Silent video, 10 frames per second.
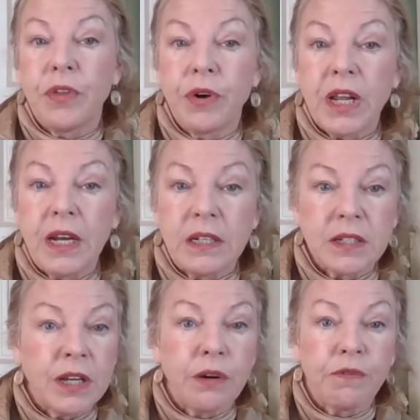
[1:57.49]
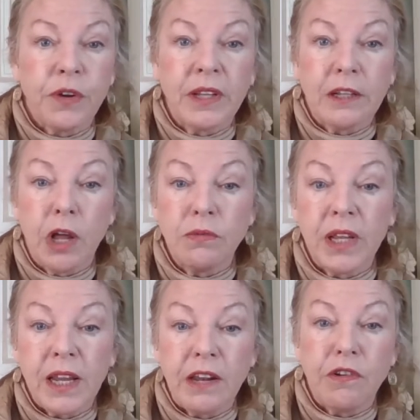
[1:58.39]
30 years and you're feeling
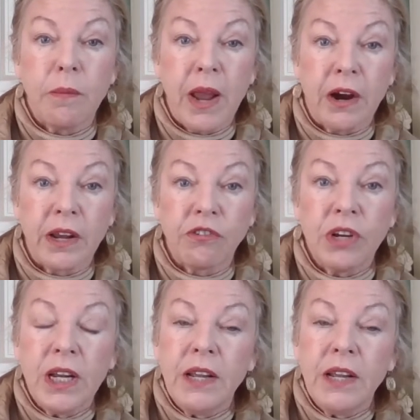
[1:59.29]
lonely in your marriage.